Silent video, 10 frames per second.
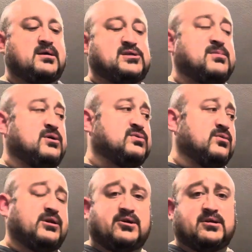It smells
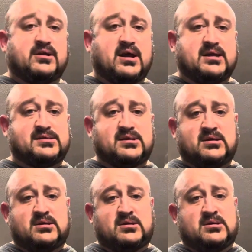really good, guys.
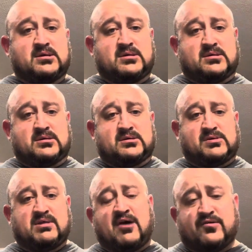So
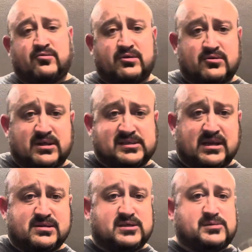without further ado, let's
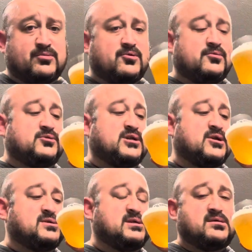get into this brew.
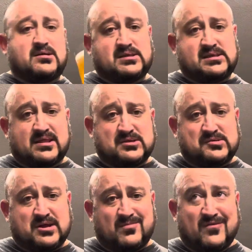Cheers. I said this
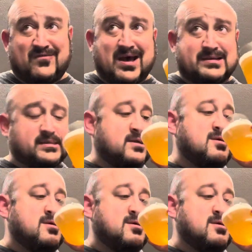was going to be fast.